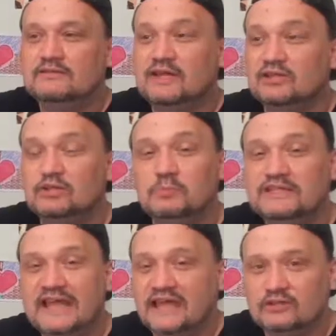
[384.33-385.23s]
that it should
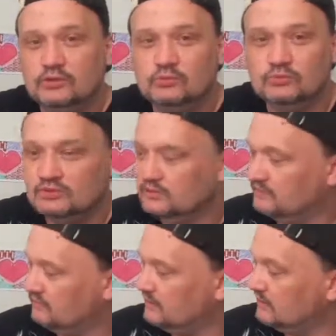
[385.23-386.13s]
be tattoos
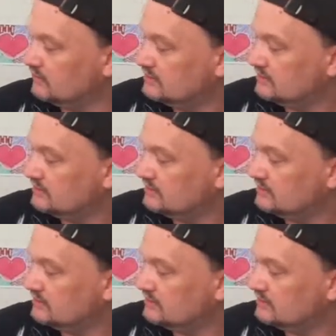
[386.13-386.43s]
and everything else,